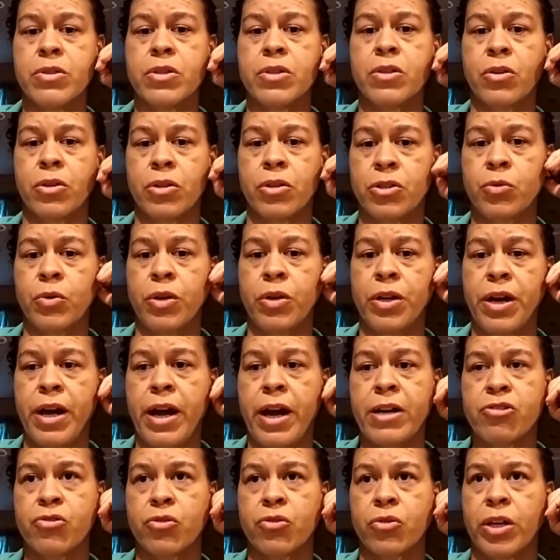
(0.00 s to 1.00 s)
going to do it
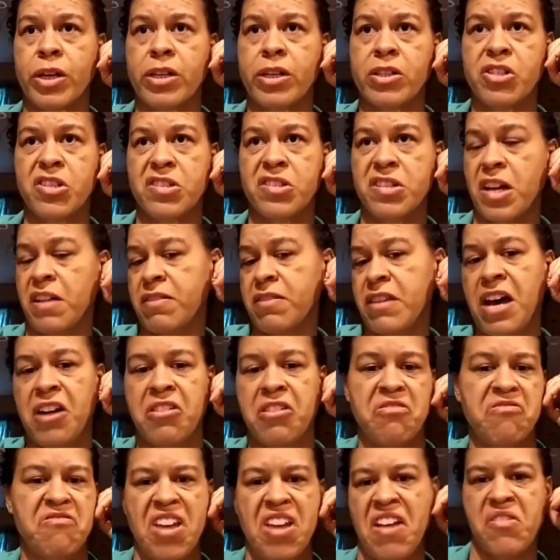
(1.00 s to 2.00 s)
naturally. And she's like,
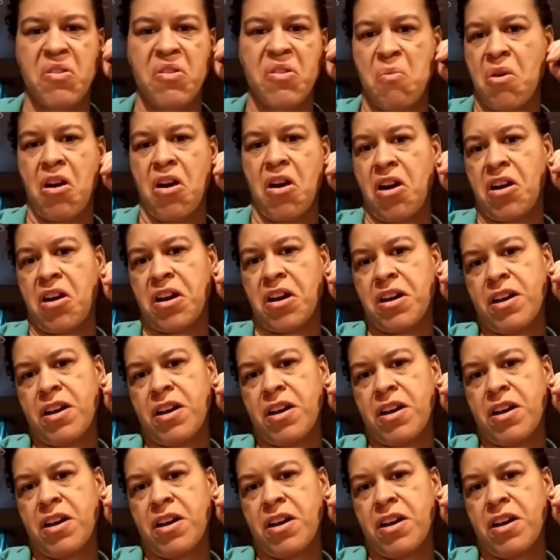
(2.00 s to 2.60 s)
that'll never work.